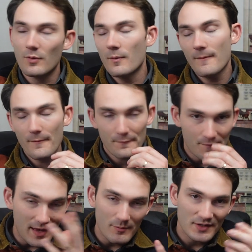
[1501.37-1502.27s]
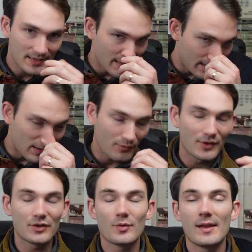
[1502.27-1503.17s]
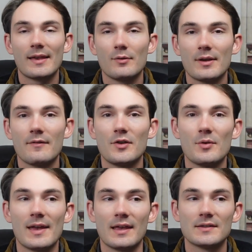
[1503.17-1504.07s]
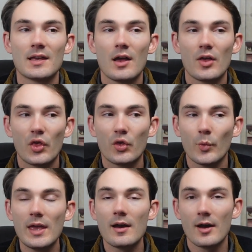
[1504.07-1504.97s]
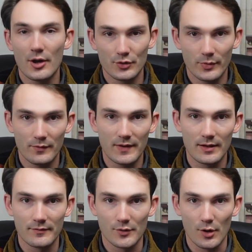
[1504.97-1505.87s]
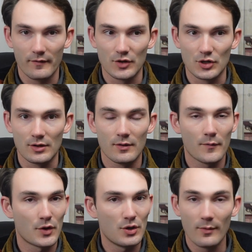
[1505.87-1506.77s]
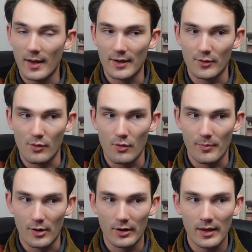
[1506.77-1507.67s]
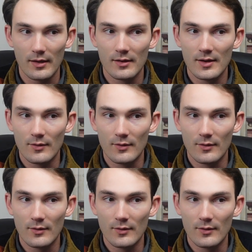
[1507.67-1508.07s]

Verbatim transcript: So famously, what the Twilight will give you is 300 feet of dark vision for you and your whole party,